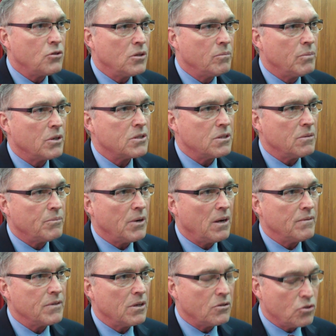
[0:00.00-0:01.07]
to the books of the
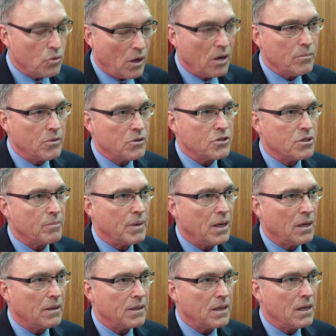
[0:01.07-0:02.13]
province, to our
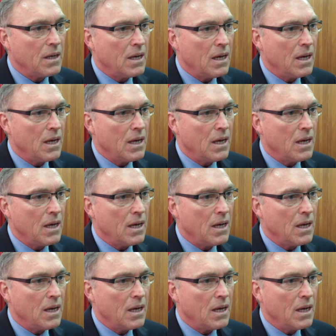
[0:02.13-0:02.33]
municipality.